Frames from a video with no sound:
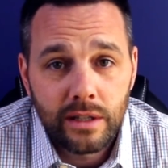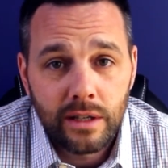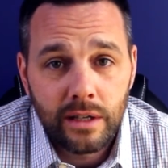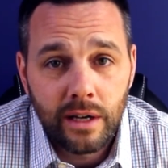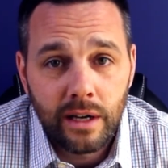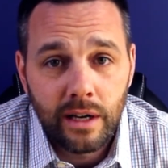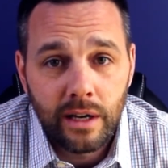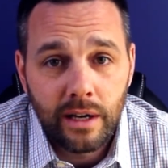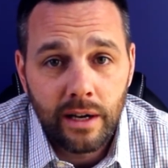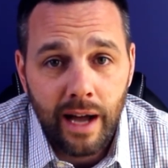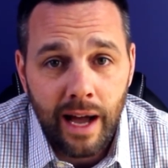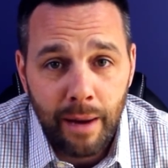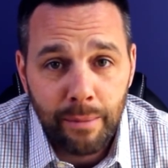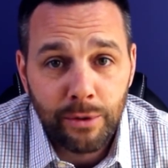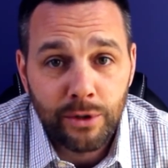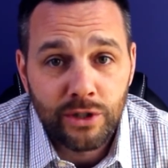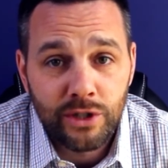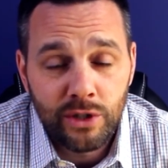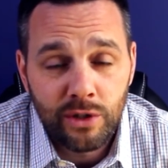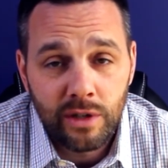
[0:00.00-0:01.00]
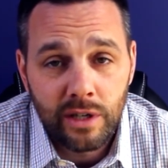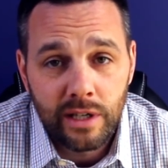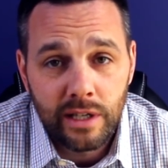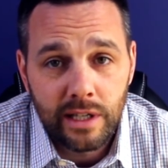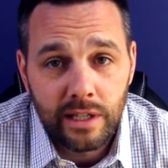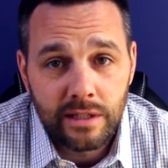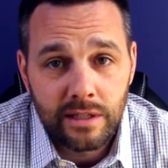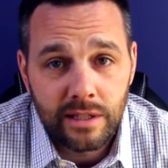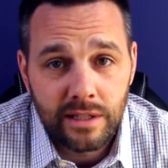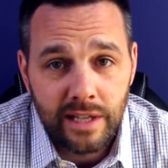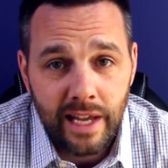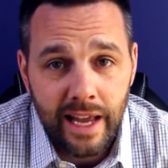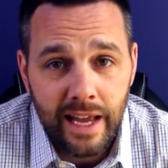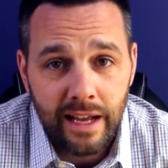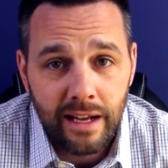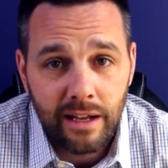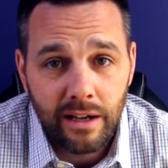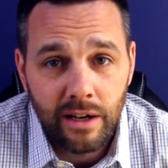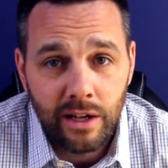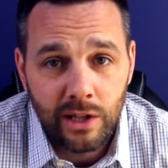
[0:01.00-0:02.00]
opportunity to
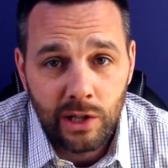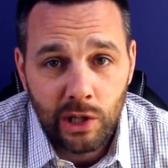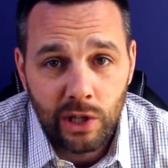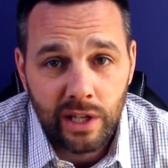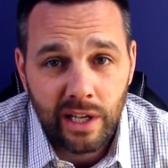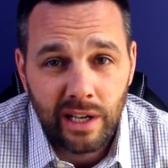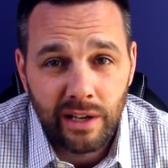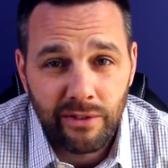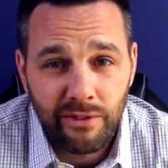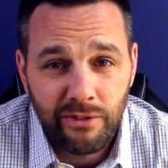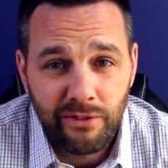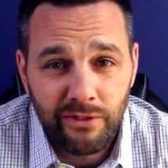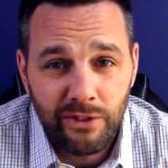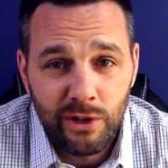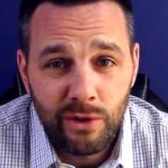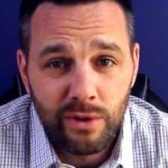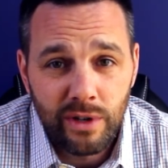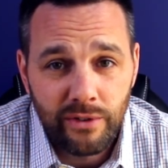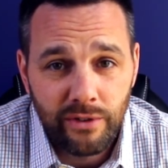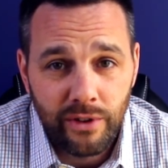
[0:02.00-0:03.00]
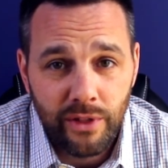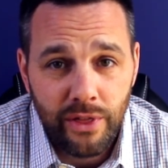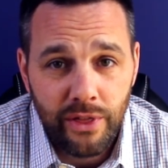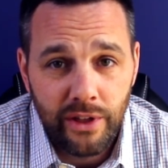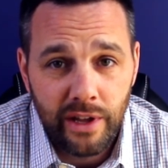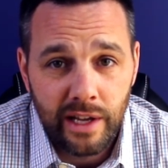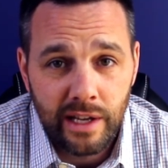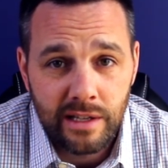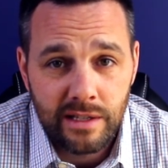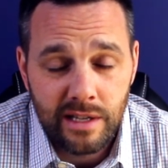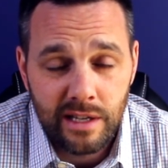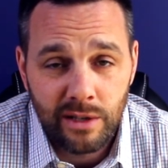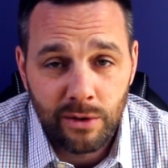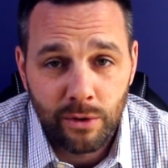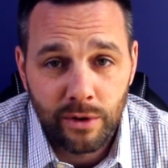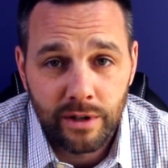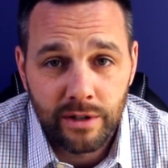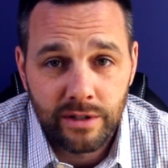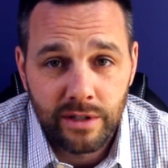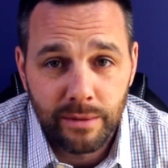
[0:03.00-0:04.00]
take a look at a few different things in
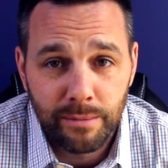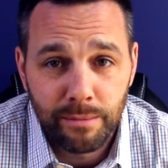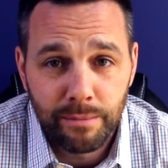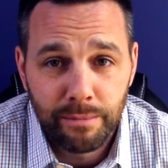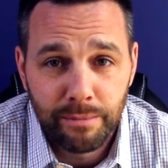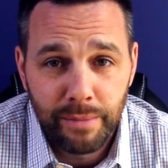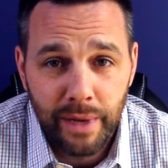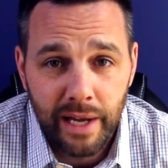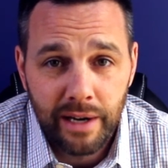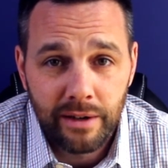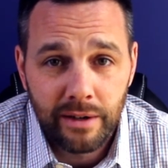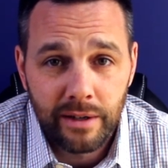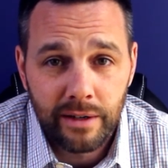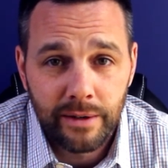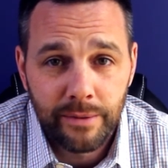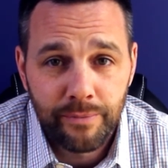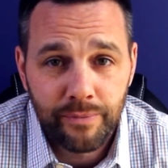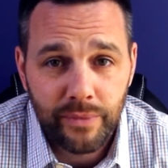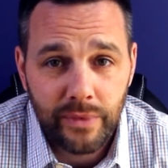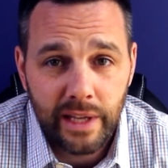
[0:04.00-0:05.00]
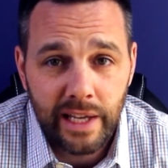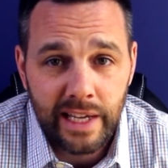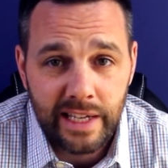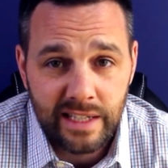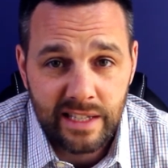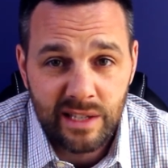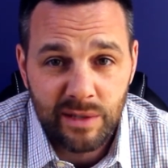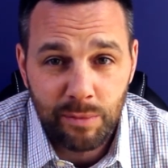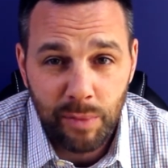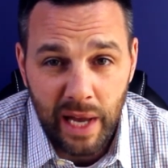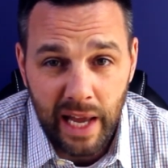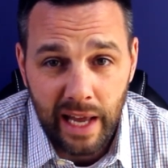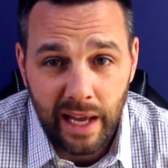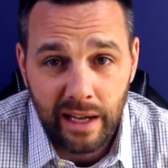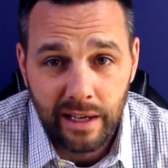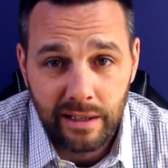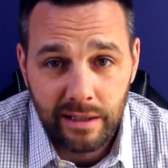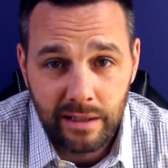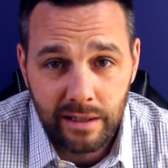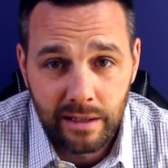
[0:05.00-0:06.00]
order to better
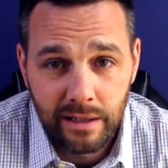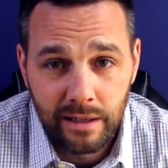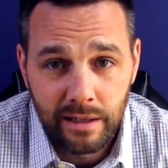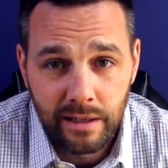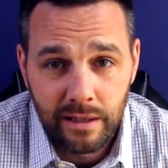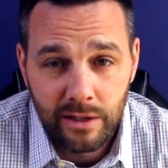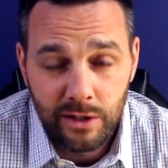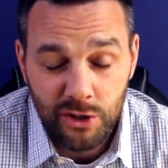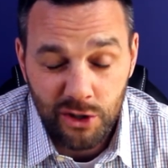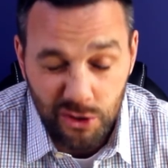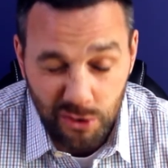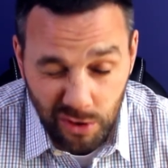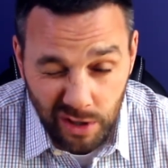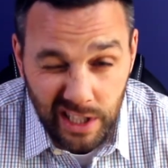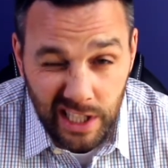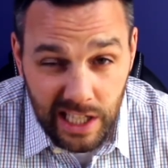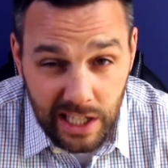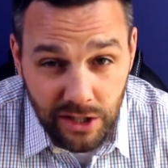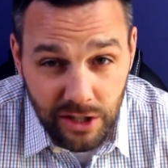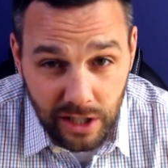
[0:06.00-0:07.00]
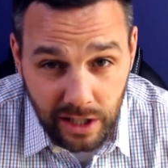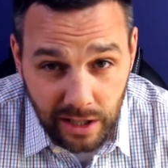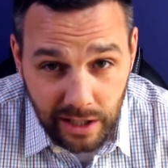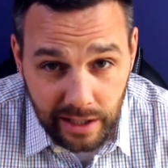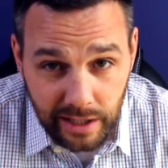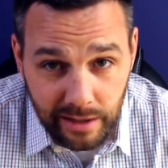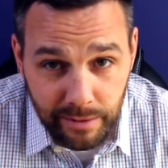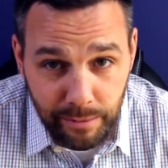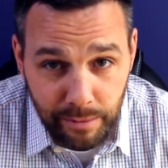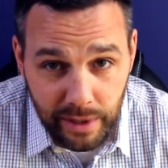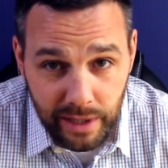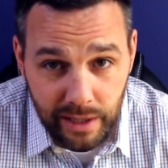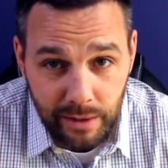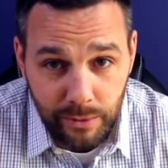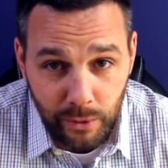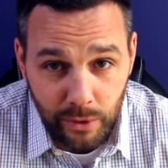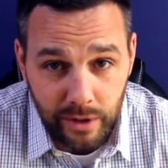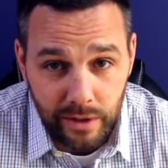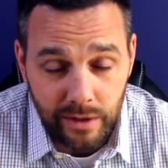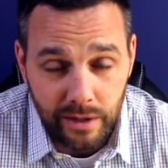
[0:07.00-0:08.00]
expand strategically, big
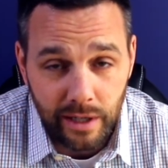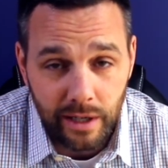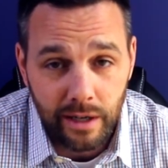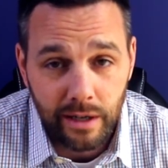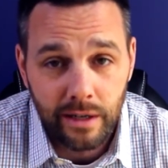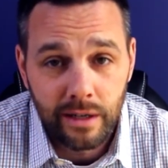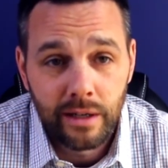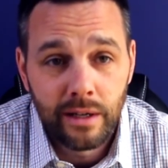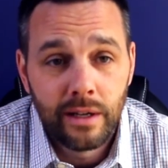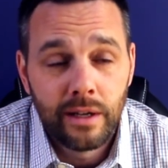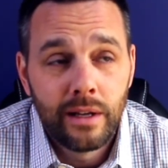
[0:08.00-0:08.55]
word there,